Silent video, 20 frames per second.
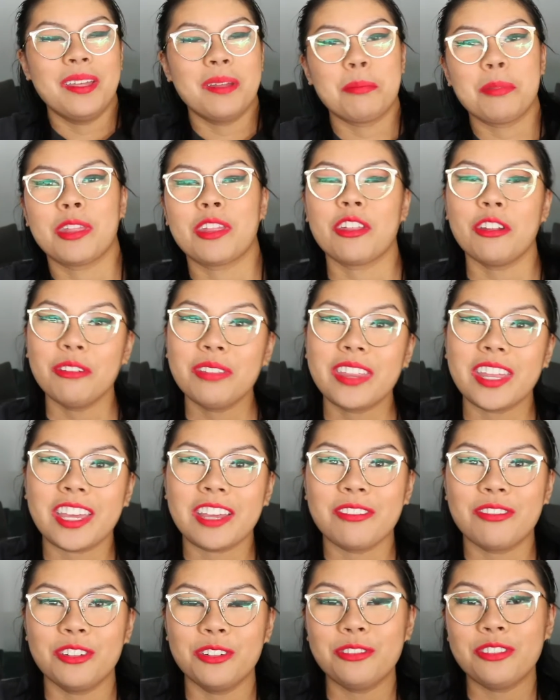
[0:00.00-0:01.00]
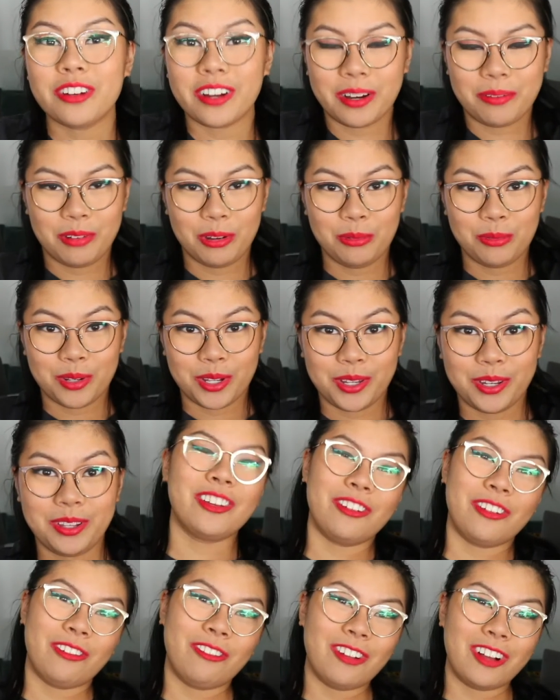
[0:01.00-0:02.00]
so thankful for everyone
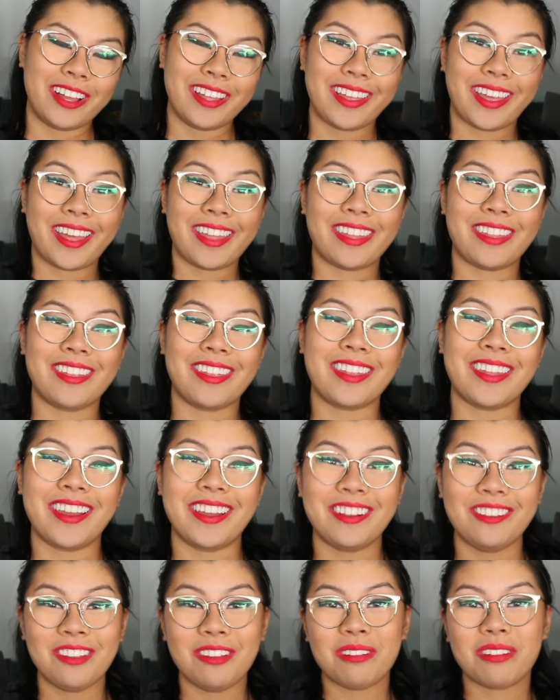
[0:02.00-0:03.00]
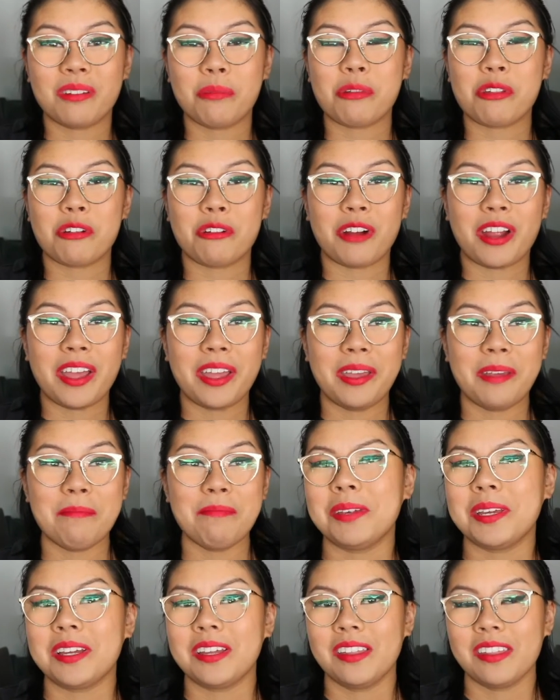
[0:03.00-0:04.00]
who has decided to subscribe.
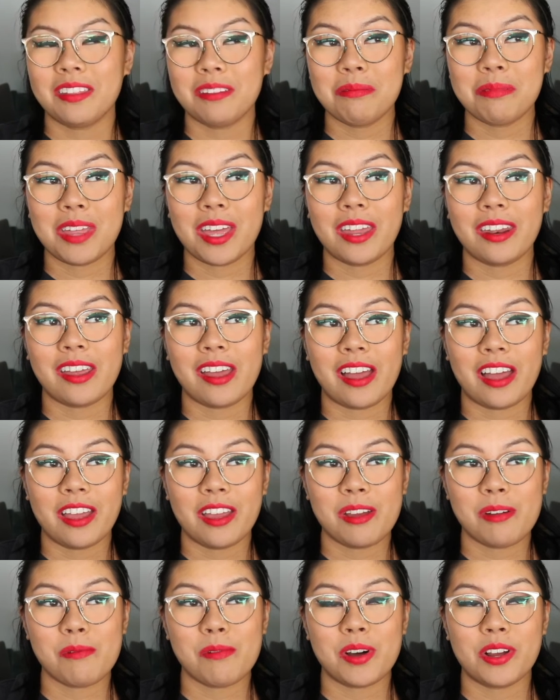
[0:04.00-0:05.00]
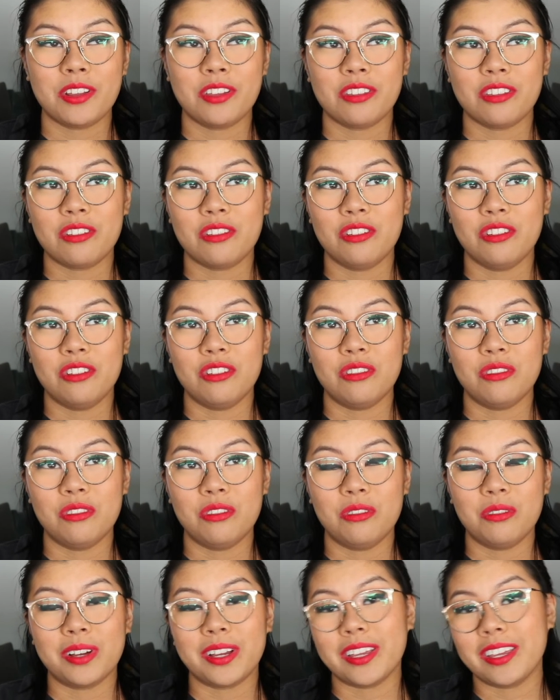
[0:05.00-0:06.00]
Because of that, I wanted to
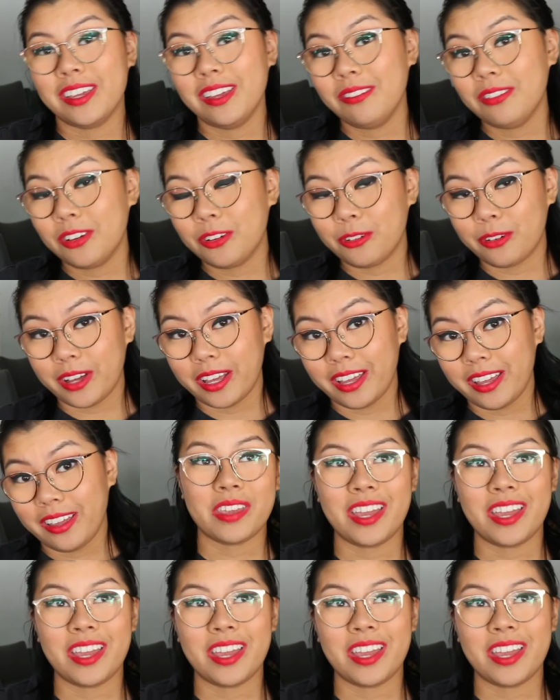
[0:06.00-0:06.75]
do a giveaway.